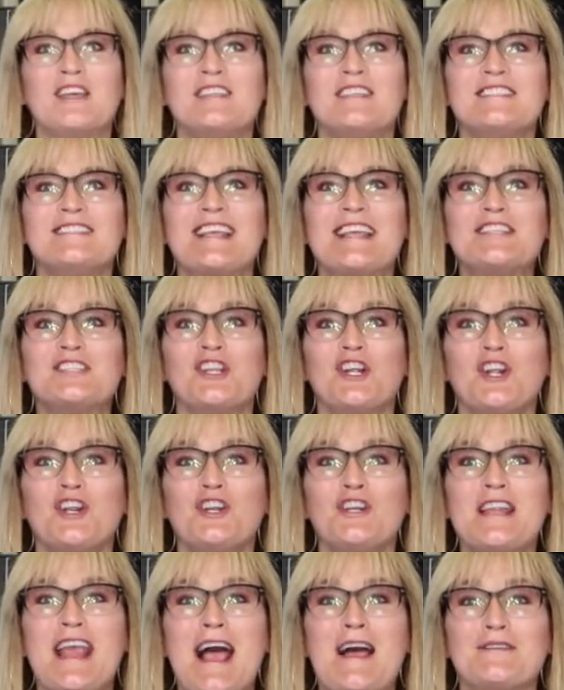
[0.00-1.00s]
goodness, they
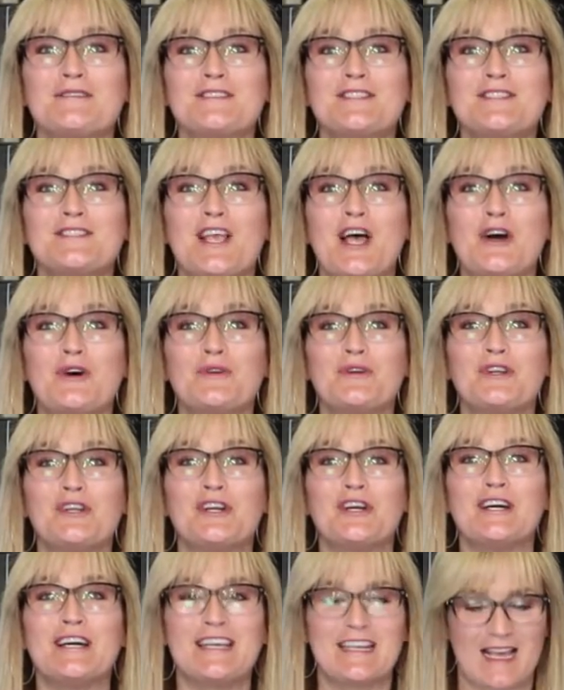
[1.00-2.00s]
turned out so
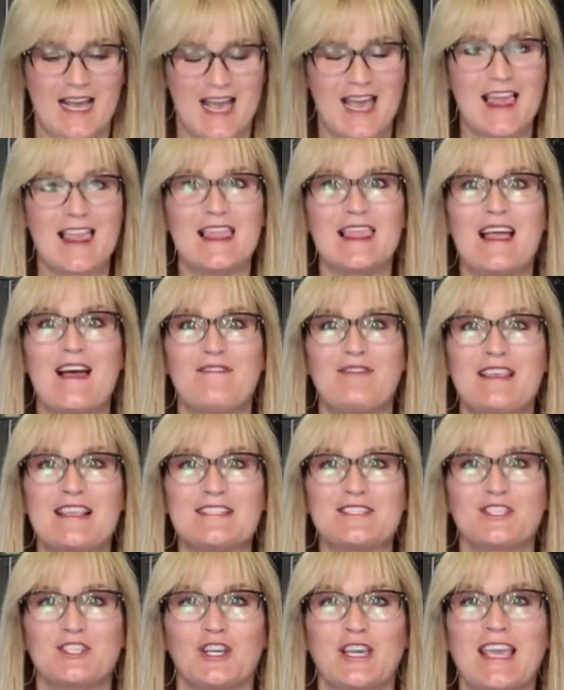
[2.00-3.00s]
good. I love
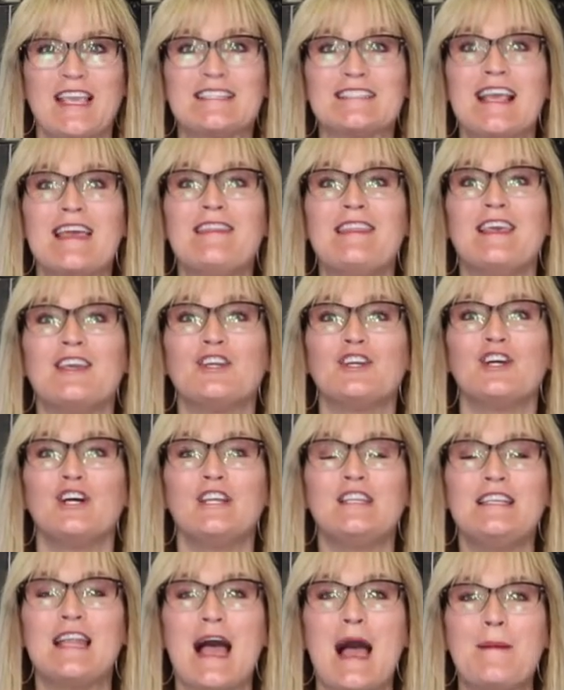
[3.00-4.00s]
these cookies and they
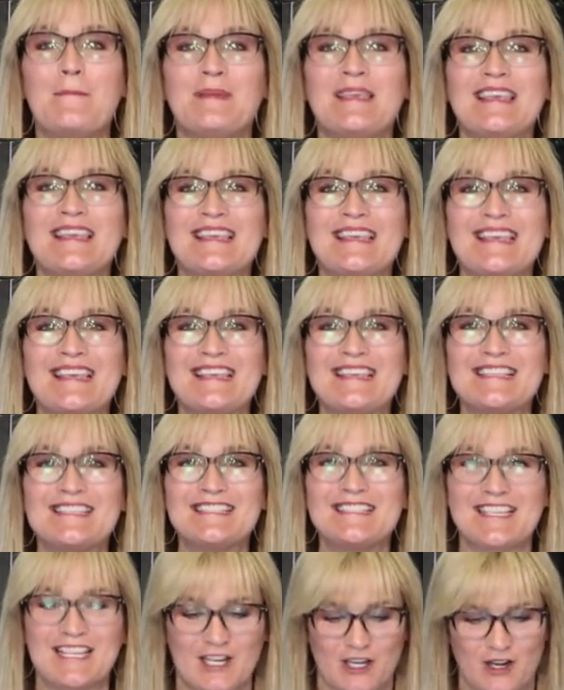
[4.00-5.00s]
could not be
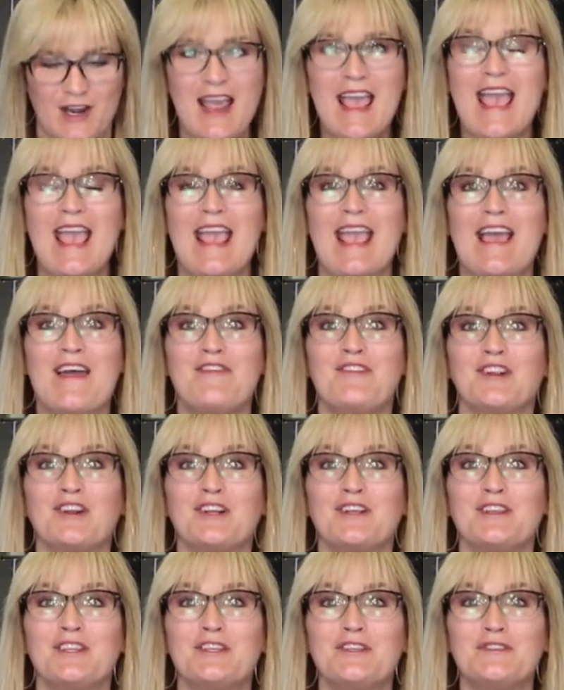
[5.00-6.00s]
easier, and they're
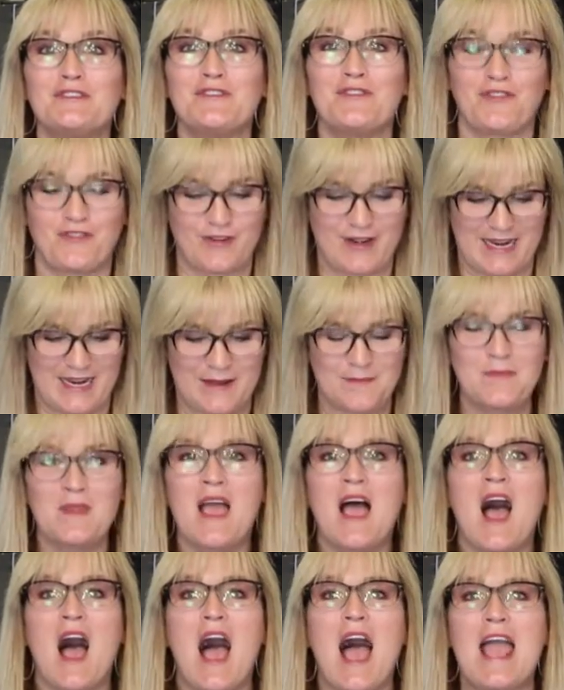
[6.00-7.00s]
gluten-free.
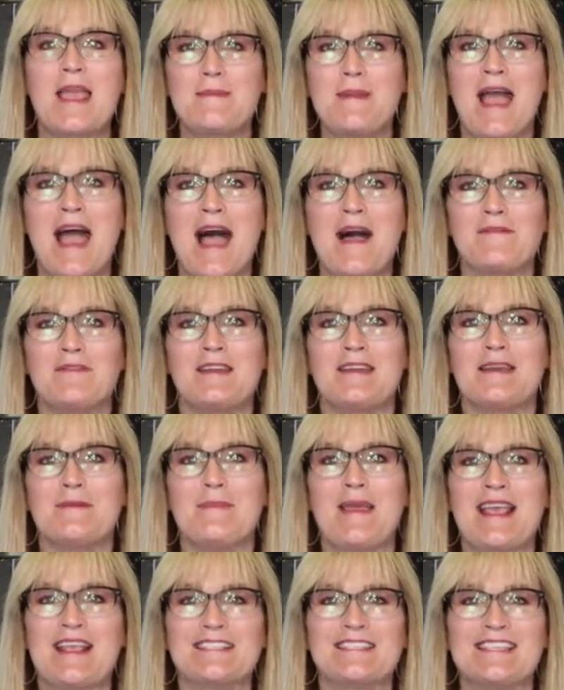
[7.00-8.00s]
I'm having an
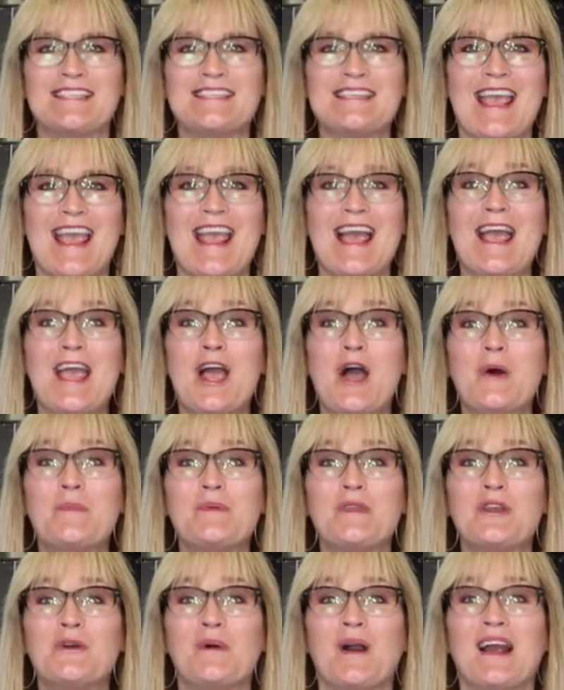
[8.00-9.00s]
amazing day. I
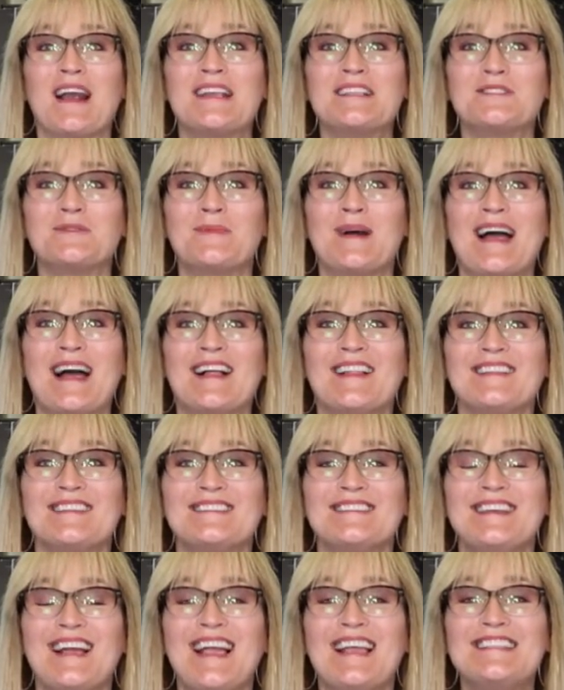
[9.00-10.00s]
hope you are as
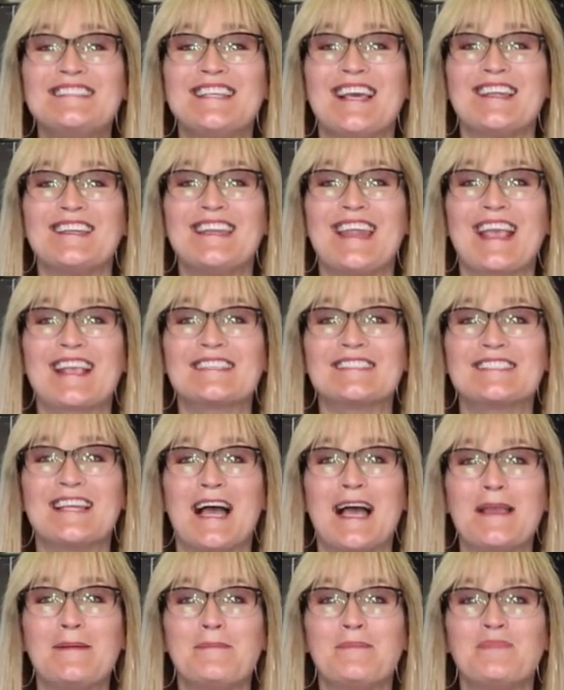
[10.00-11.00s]
well. Until next
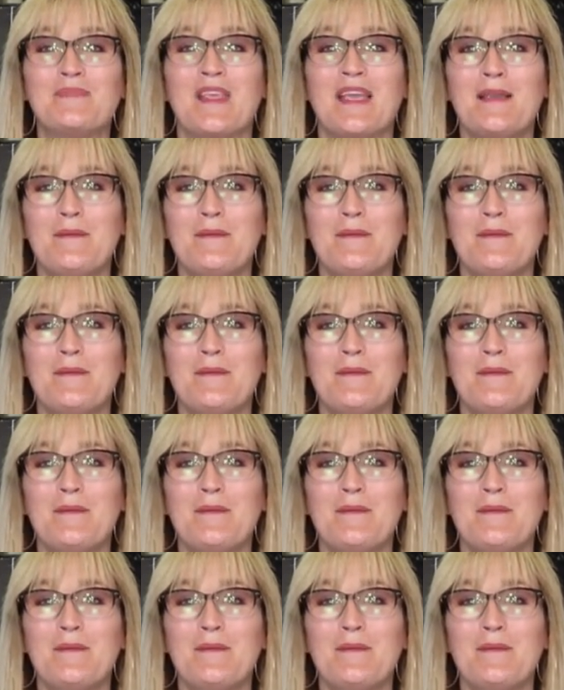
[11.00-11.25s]
time,